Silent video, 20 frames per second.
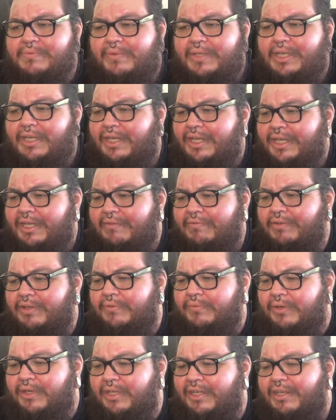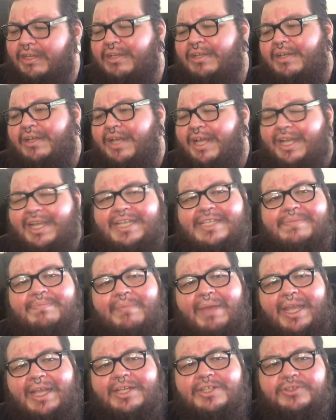we got everyone. I guess
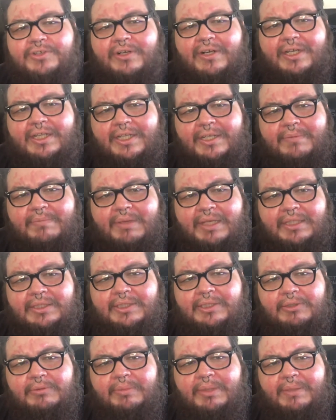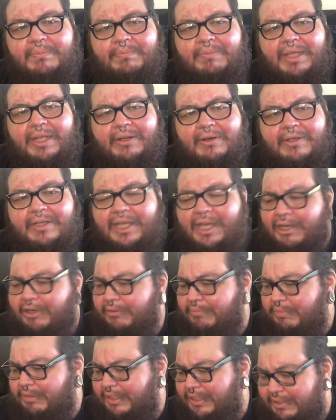Megatron could be a little bit better now,
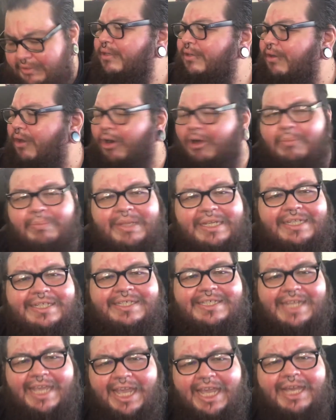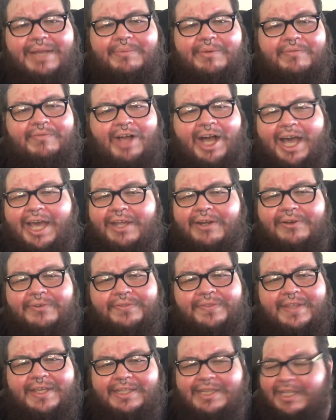but I'll be damned if I
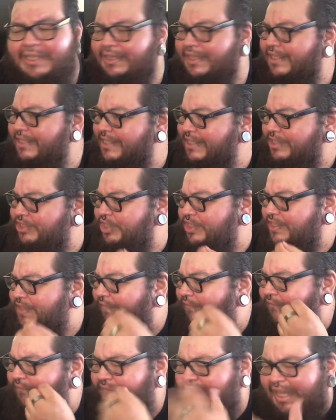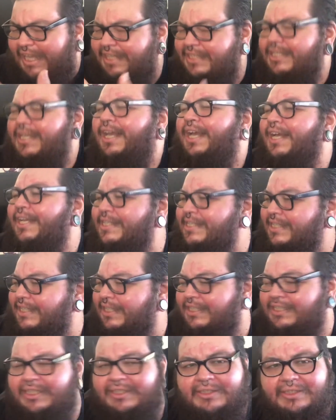don't think that this is just a
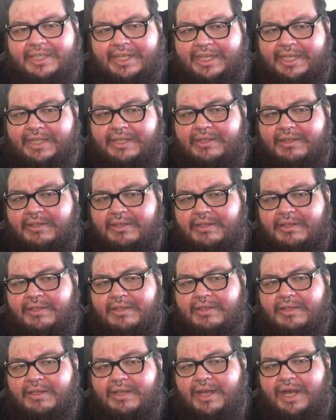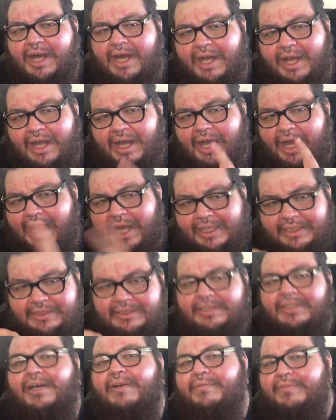fantastic delight. I
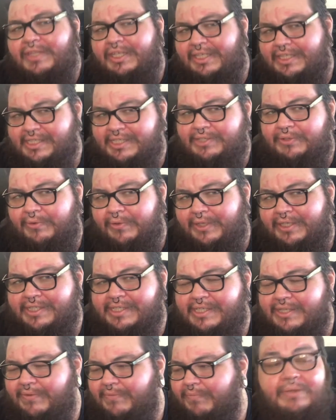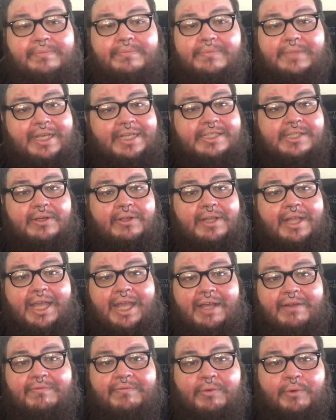love these toys. And that's all I
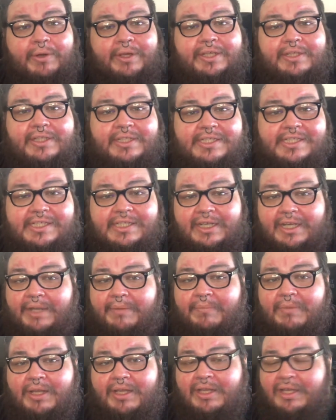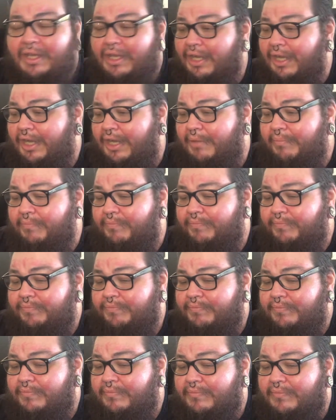have for you this time.
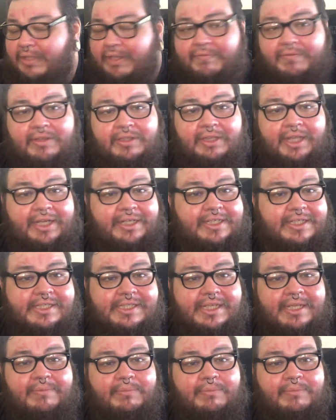If you'd like to see